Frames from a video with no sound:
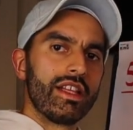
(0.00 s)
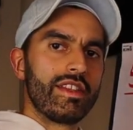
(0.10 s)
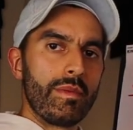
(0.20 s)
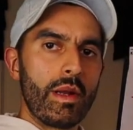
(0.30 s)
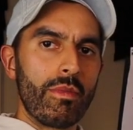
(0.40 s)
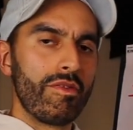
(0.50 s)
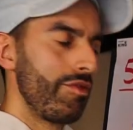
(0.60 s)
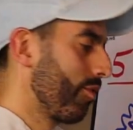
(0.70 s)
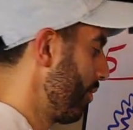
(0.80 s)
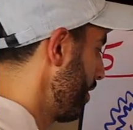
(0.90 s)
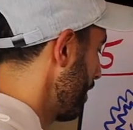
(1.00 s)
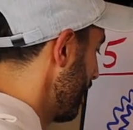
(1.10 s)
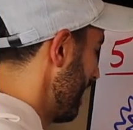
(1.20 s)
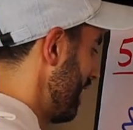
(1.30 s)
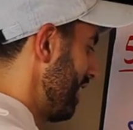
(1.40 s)
tip number four
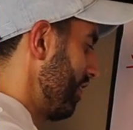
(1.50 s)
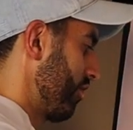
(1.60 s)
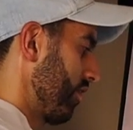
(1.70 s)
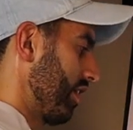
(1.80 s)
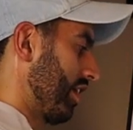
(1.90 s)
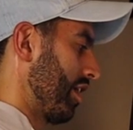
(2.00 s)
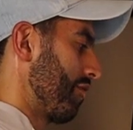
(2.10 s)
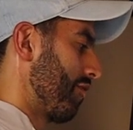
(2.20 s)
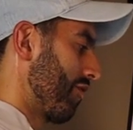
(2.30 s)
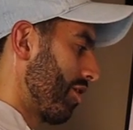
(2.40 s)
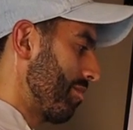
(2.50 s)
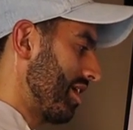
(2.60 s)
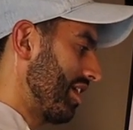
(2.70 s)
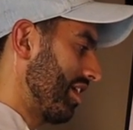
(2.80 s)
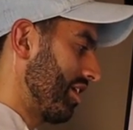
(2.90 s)
is
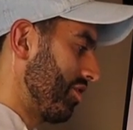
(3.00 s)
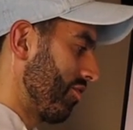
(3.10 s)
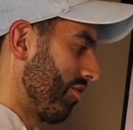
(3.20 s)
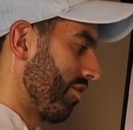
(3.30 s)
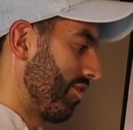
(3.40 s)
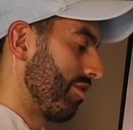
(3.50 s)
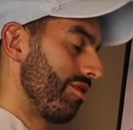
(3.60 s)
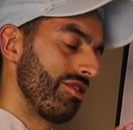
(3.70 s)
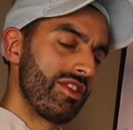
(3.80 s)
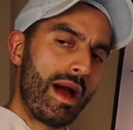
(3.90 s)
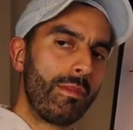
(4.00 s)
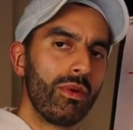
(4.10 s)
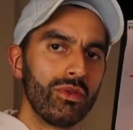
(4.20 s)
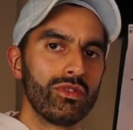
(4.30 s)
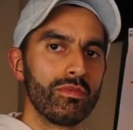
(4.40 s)
confirming your
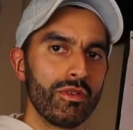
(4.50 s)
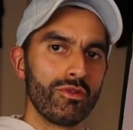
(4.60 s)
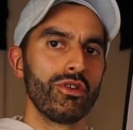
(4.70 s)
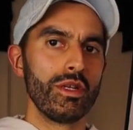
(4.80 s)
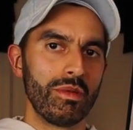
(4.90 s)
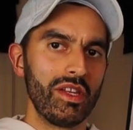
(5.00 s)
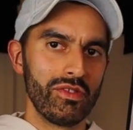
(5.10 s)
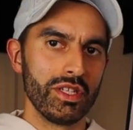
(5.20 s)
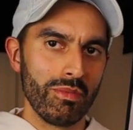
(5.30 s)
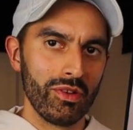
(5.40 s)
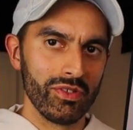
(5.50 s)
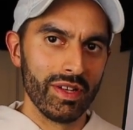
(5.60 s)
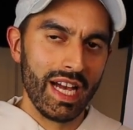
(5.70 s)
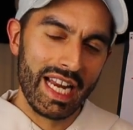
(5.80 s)
samples before you place your deposit.